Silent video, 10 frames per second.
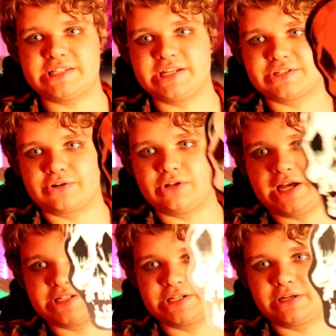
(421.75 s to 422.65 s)
things are
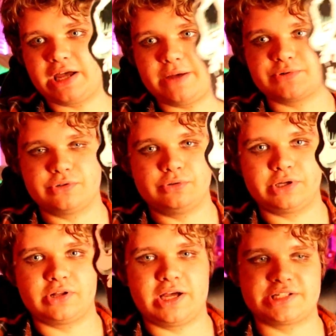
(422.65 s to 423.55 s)
classic, absolutely
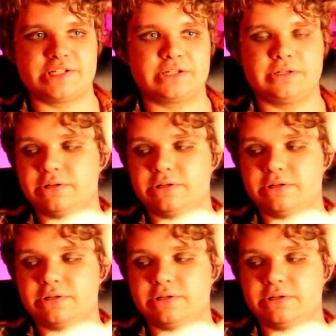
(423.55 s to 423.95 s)
classic.